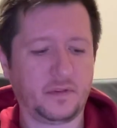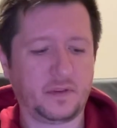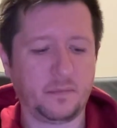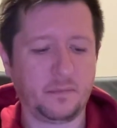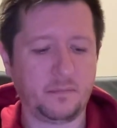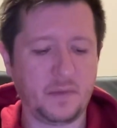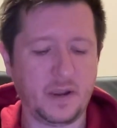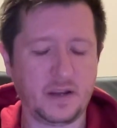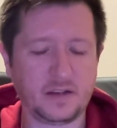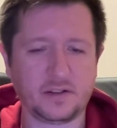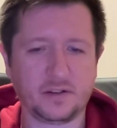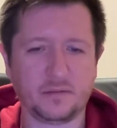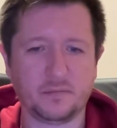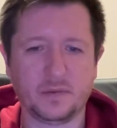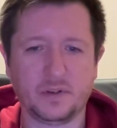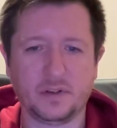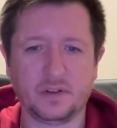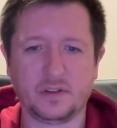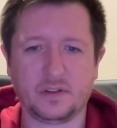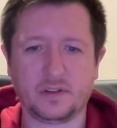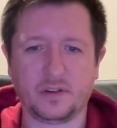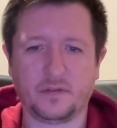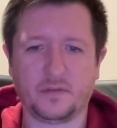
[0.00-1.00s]

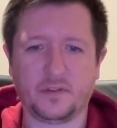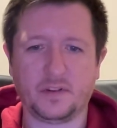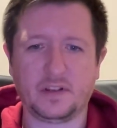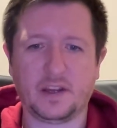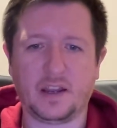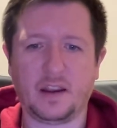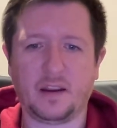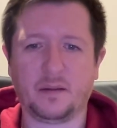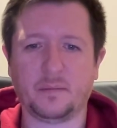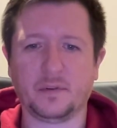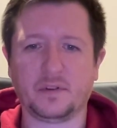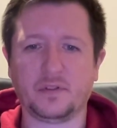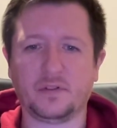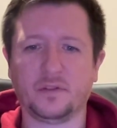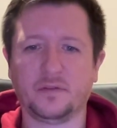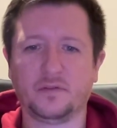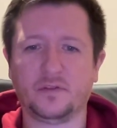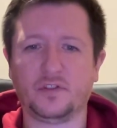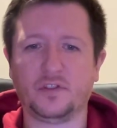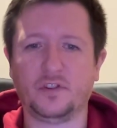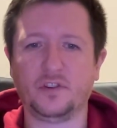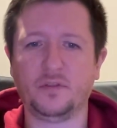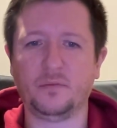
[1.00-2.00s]
measurement of the
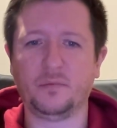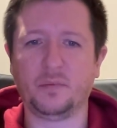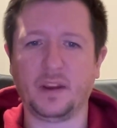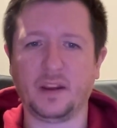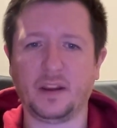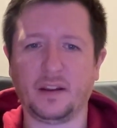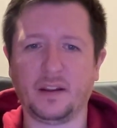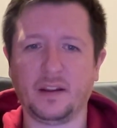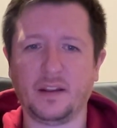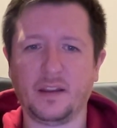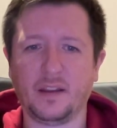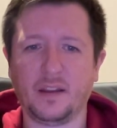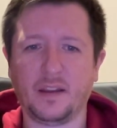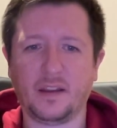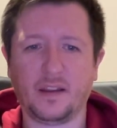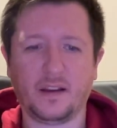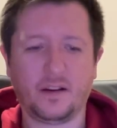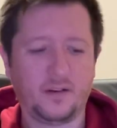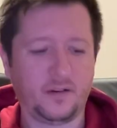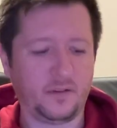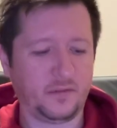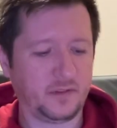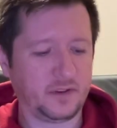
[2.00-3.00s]
diameter of tubing
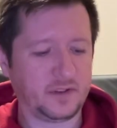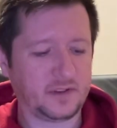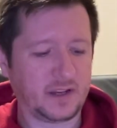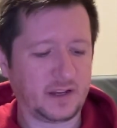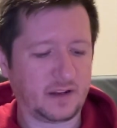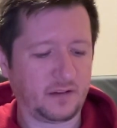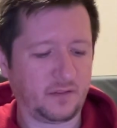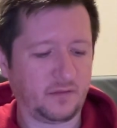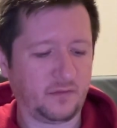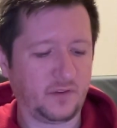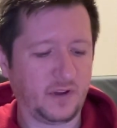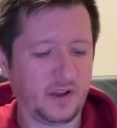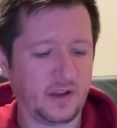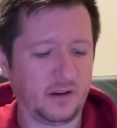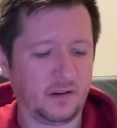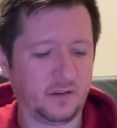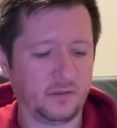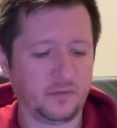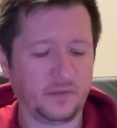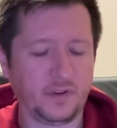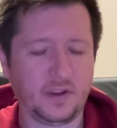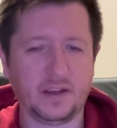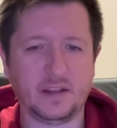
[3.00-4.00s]
on the second
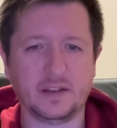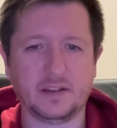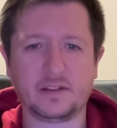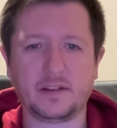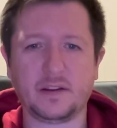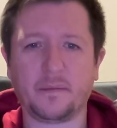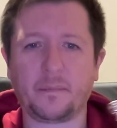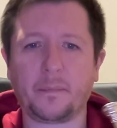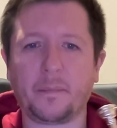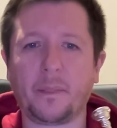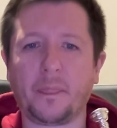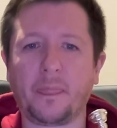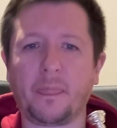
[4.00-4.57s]
valve is